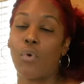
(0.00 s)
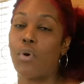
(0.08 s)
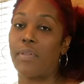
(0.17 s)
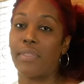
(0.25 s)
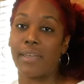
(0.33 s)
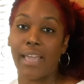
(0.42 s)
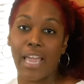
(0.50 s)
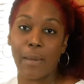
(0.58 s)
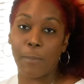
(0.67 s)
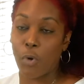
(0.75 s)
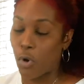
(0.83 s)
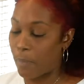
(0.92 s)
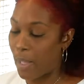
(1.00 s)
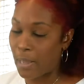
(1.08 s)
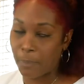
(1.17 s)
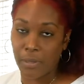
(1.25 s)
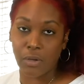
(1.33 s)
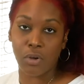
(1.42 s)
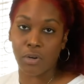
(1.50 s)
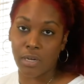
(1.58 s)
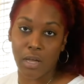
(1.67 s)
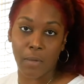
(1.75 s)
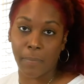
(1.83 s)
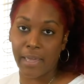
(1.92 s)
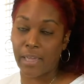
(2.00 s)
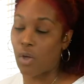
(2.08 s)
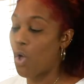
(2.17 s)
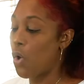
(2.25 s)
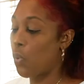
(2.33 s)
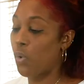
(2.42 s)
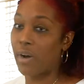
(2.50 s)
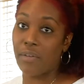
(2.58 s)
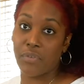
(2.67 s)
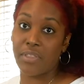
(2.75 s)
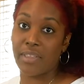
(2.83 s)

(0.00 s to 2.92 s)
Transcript: on the cake or piping on a cupcake, whatever